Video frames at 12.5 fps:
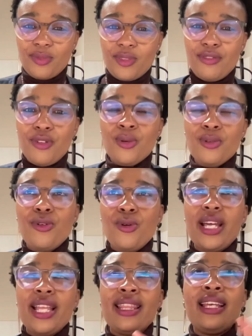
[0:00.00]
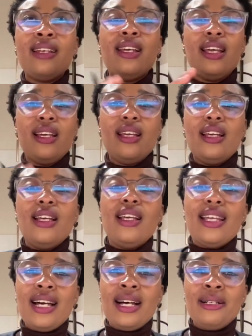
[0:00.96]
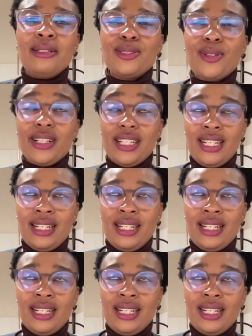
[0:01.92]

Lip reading: And then sorry,